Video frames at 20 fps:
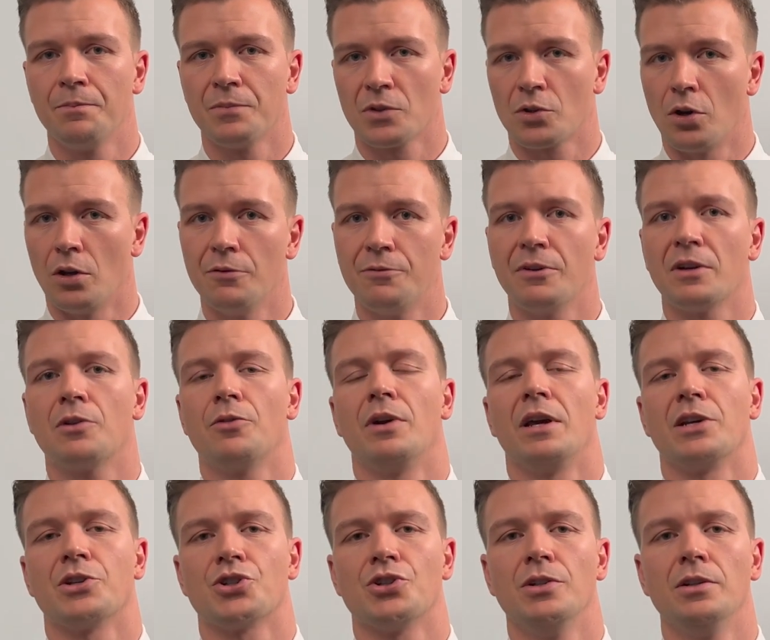
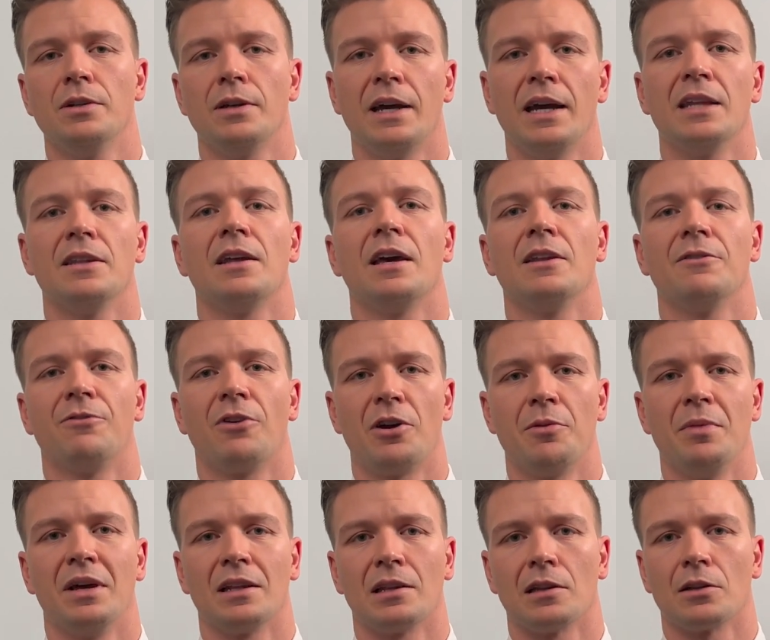configuration, and
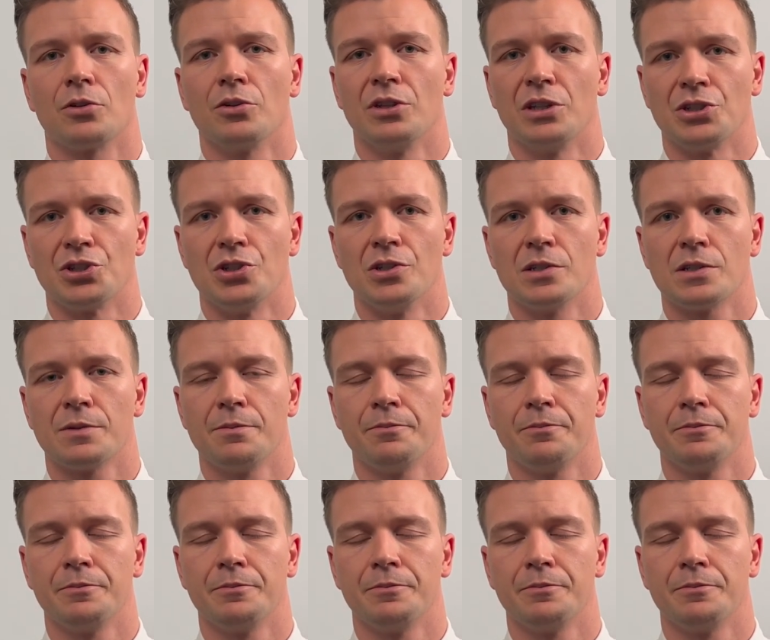environmental conditions.